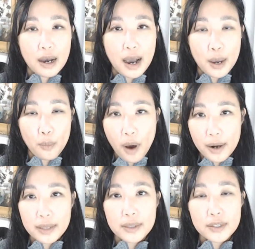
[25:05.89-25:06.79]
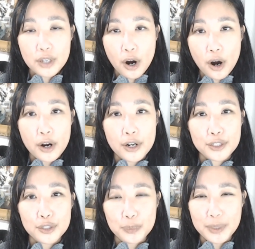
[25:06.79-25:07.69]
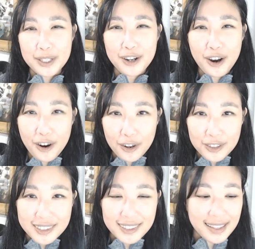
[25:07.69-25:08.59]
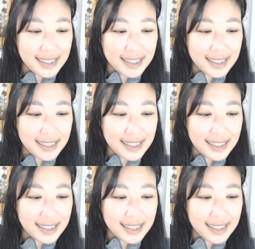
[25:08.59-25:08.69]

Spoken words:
I wanted this card to be called